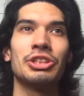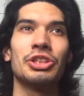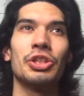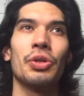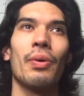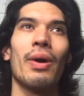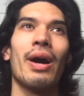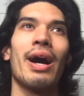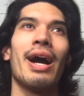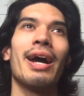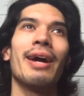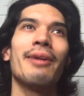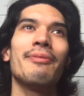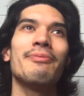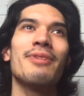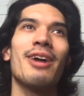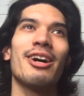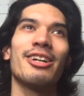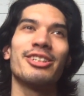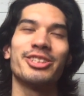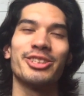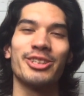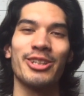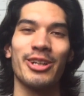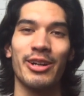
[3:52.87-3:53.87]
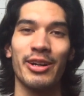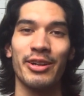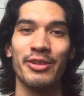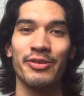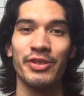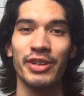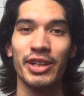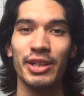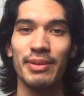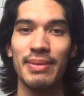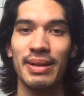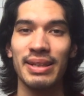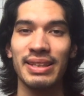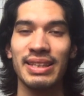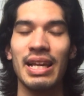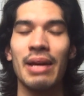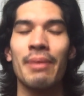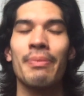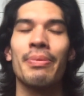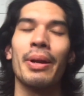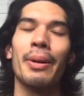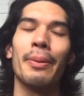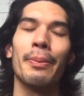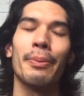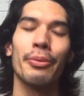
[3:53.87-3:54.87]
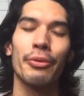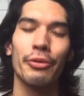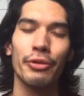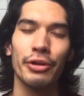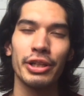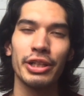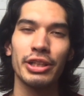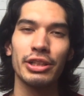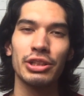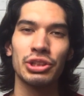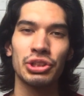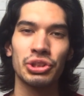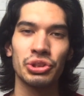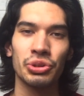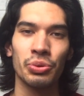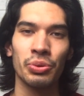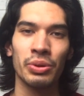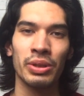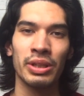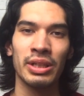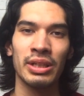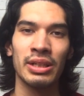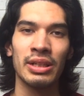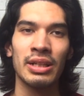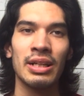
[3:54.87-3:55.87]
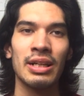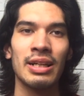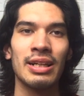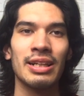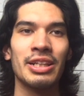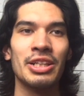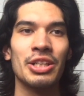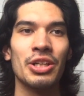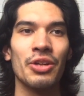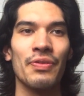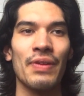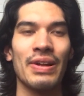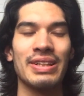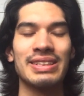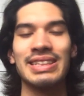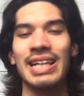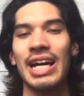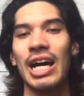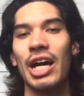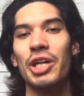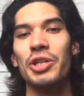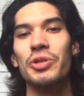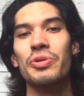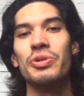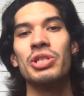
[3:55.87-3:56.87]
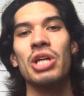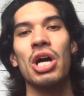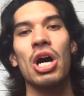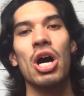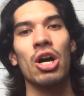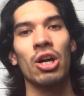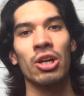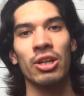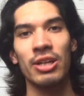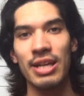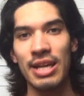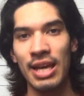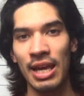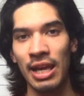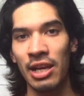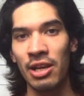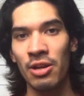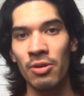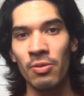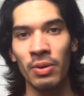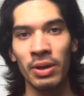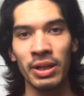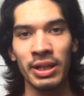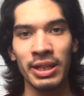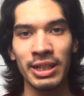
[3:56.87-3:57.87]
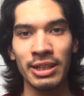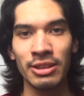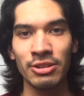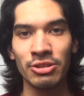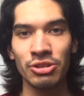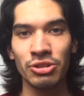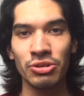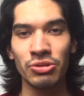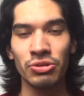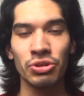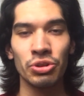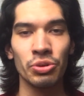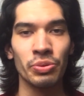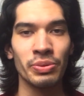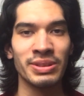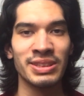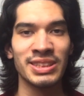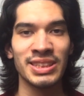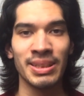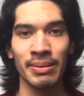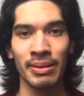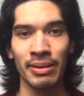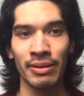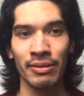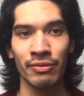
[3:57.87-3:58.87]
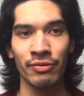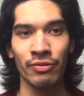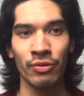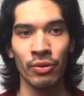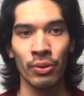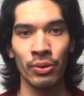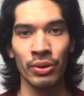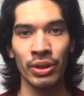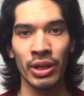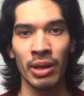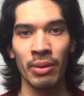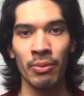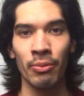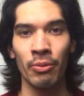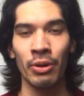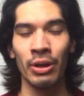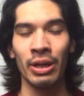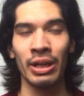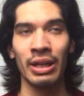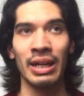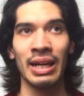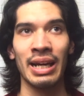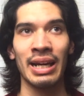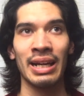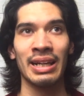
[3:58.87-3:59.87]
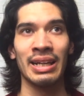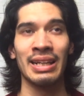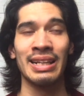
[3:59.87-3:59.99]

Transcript: So I'm not sure how I feel about that, but I'm pretty sure, that's how you talk anyone into doing something for them where it